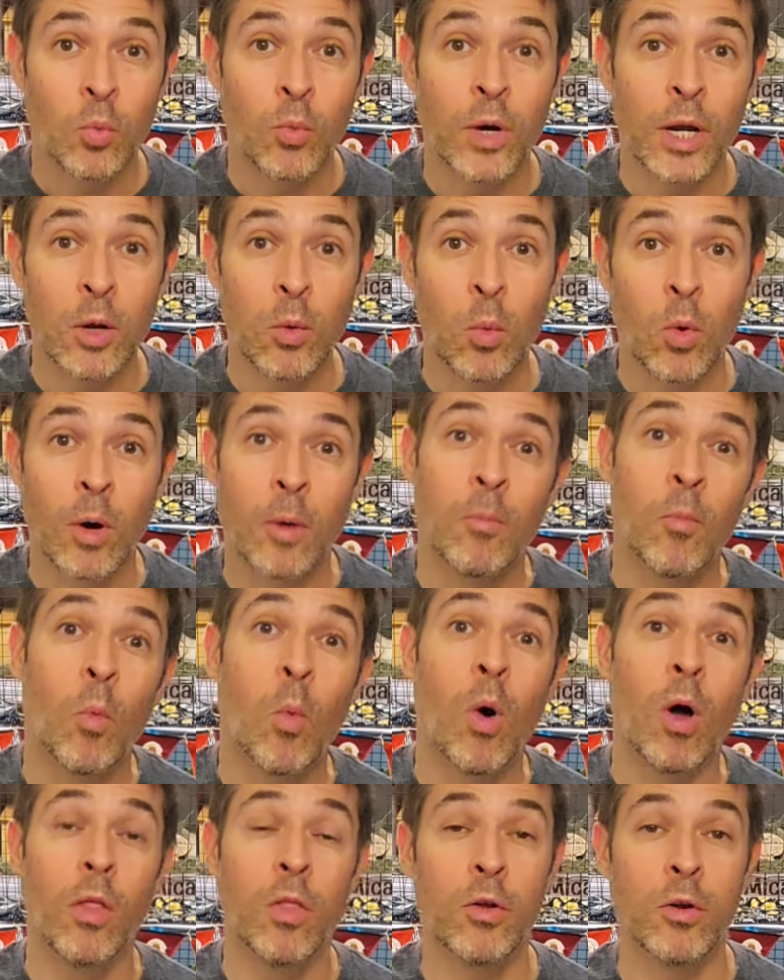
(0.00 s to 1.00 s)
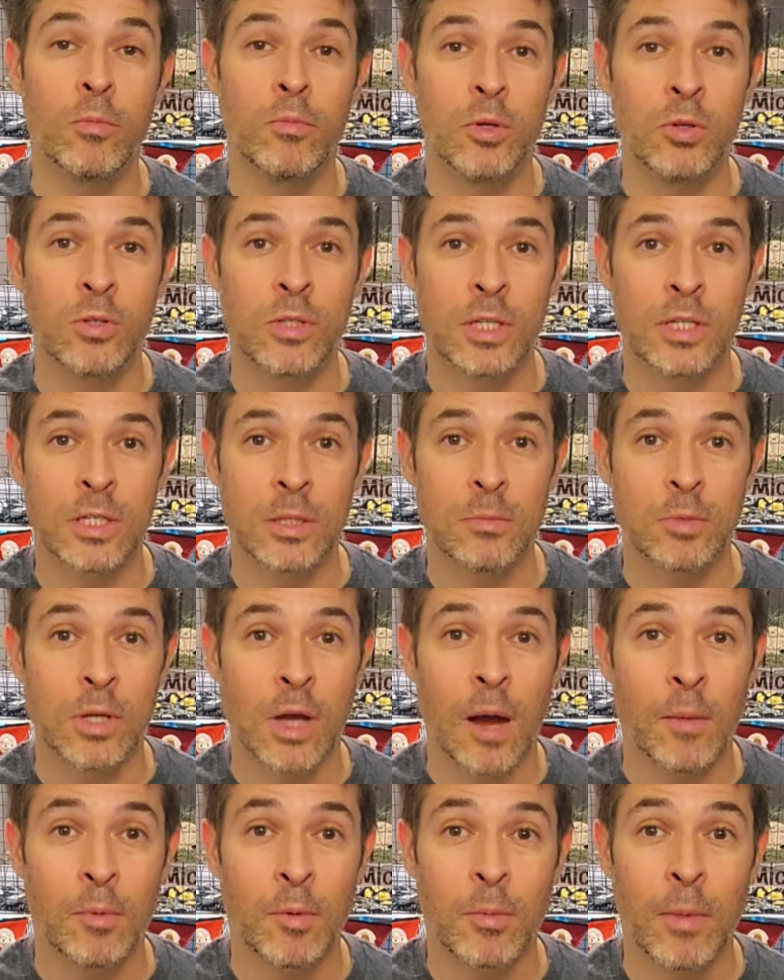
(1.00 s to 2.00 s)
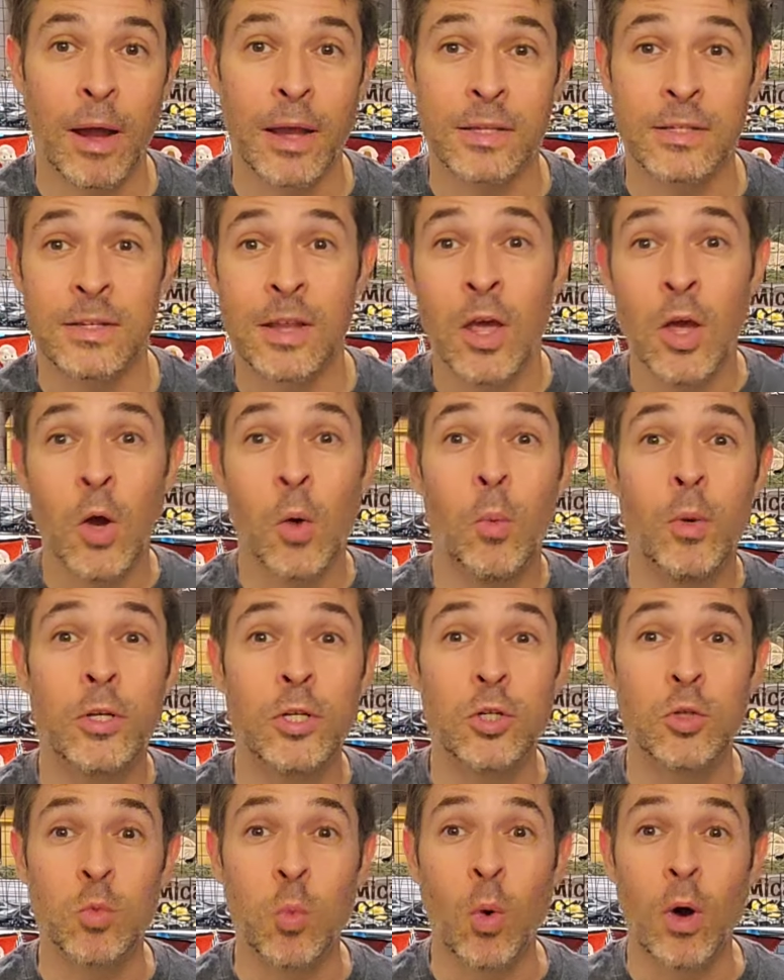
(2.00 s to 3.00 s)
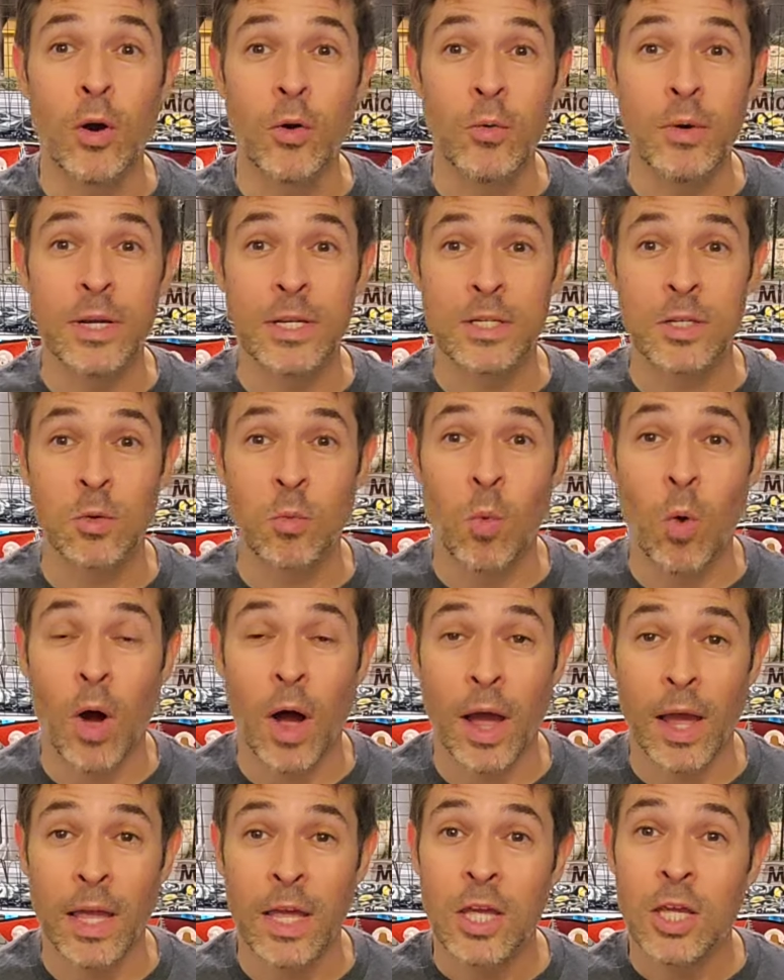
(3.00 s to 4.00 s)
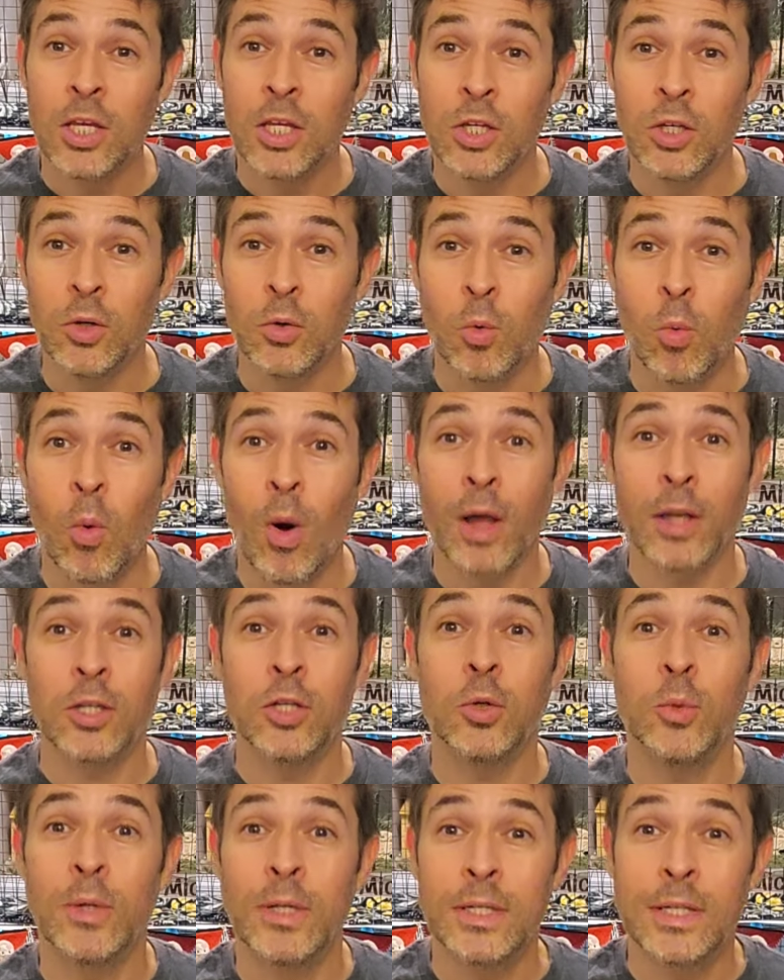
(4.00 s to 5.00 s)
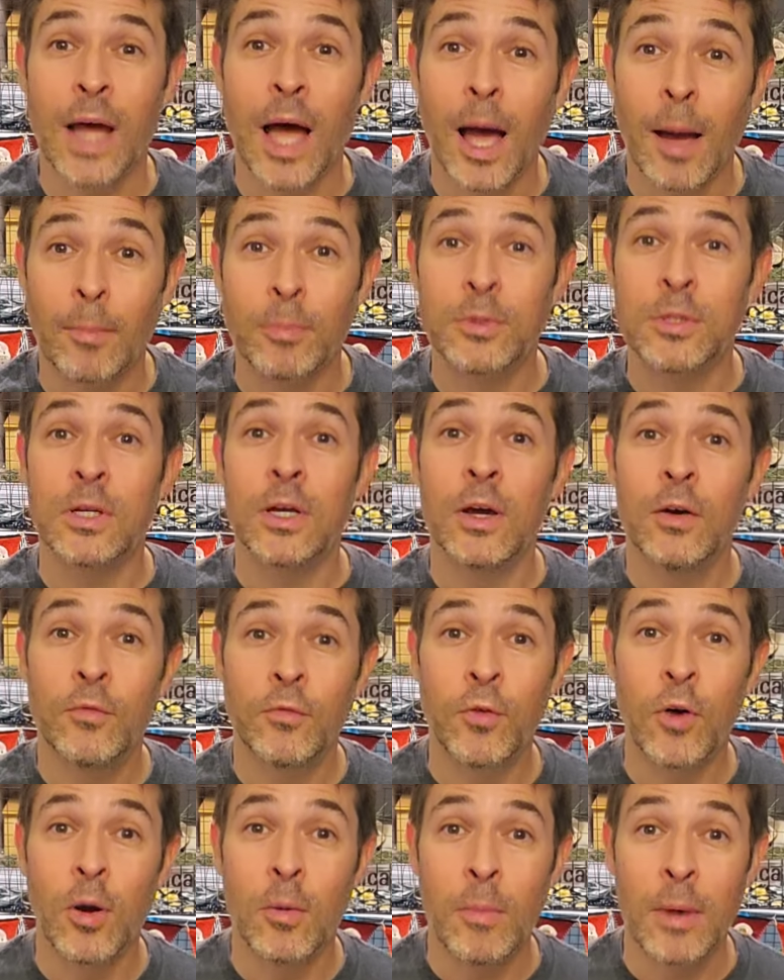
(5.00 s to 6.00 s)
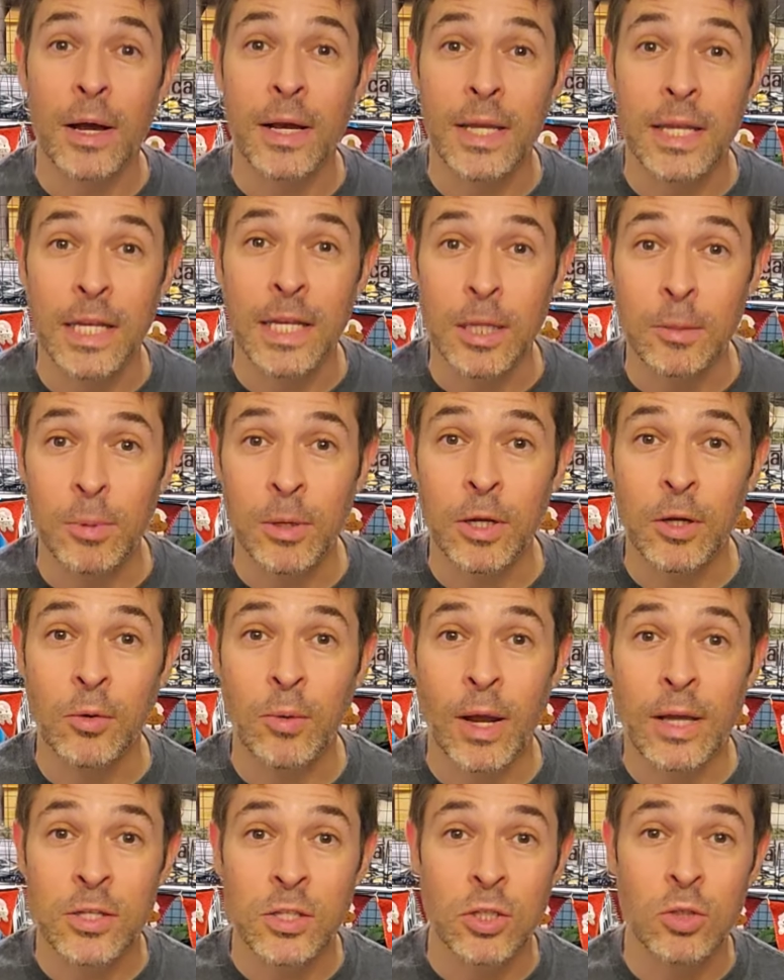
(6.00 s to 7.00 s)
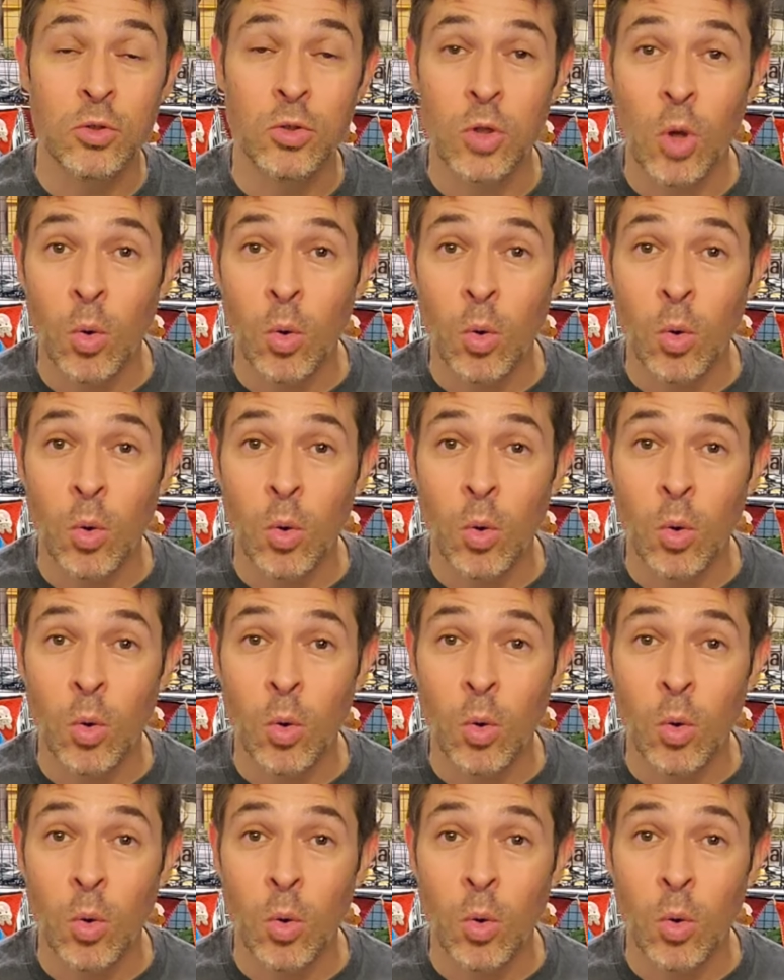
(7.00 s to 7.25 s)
ringworm, while their immune system's compromised, which is one reason why you want to adopt from a guinea pig rescue.